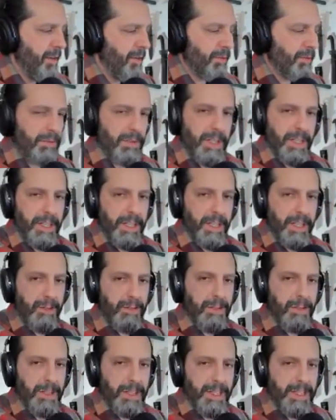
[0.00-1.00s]
really,
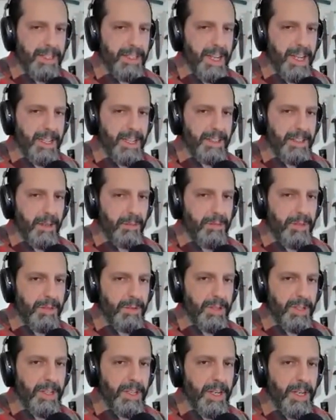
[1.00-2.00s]
really stands up to
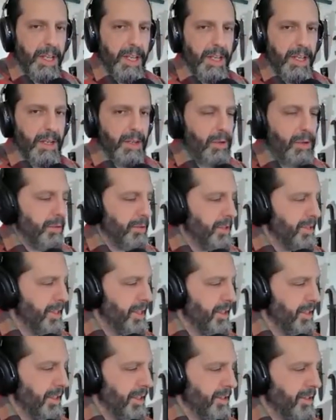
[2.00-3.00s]
it. Cold
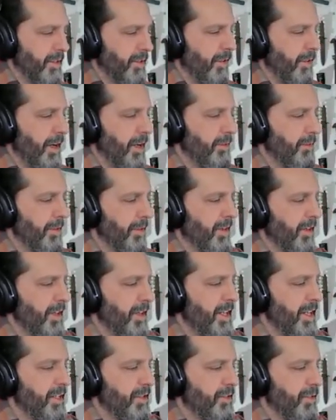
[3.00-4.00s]
steel is great with their
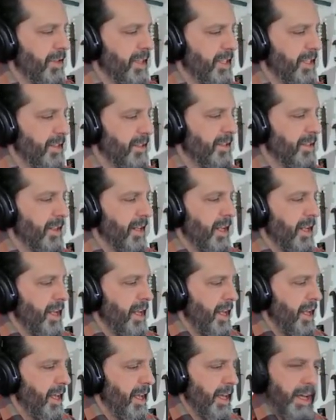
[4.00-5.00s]
heat treats,
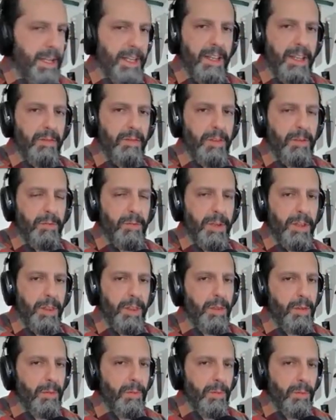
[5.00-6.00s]
uh, even
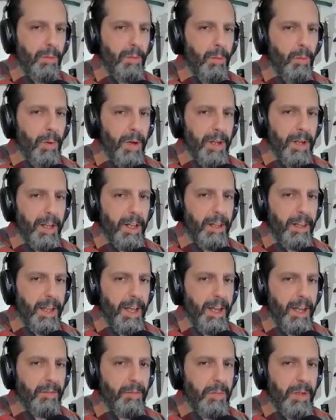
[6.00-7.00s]
with what a
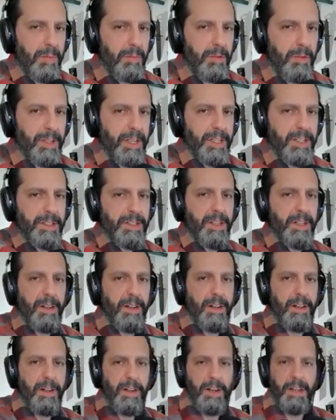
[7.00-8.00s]
lot of people
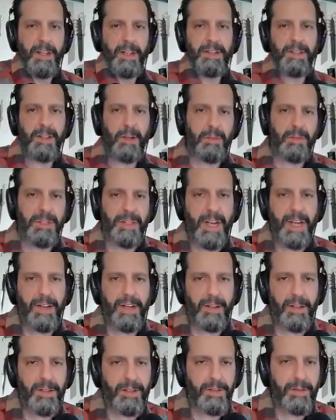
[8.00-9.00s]
consider
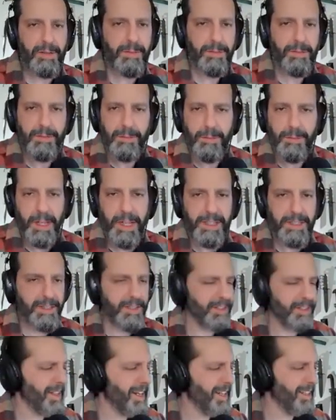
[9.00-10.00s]
substandard blade
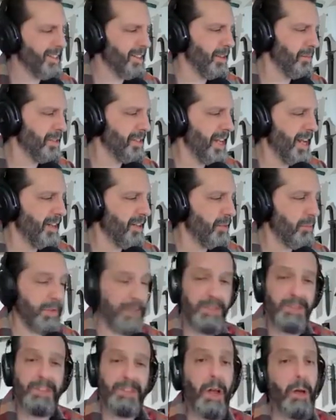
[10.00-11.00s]
steel, not substandard, but
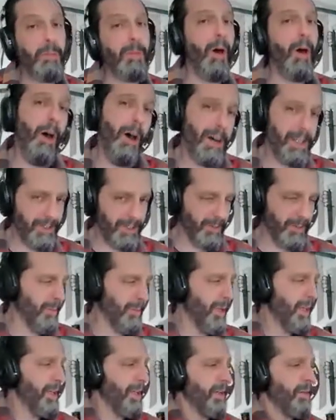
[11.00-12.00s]
sub awesome
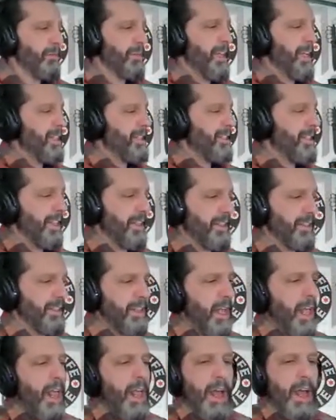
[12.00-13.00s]
blade steels.
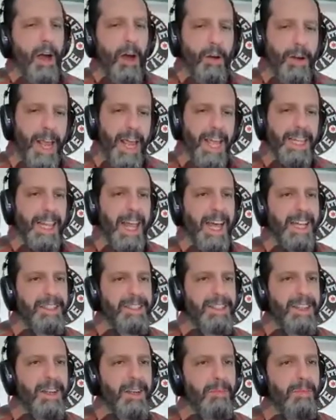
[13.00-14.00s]
Okay,
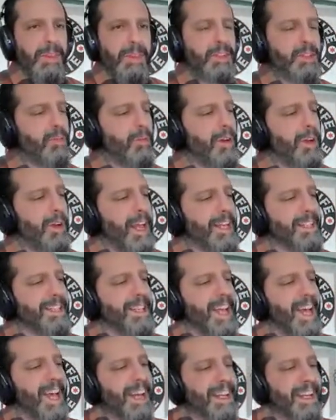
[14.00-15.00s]
last up, this one has
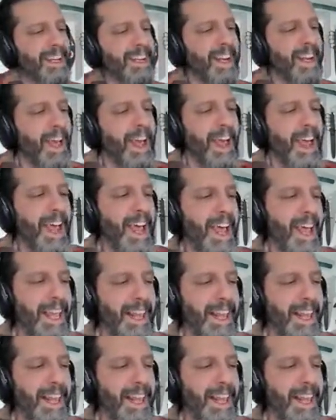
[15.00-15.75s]
gotten a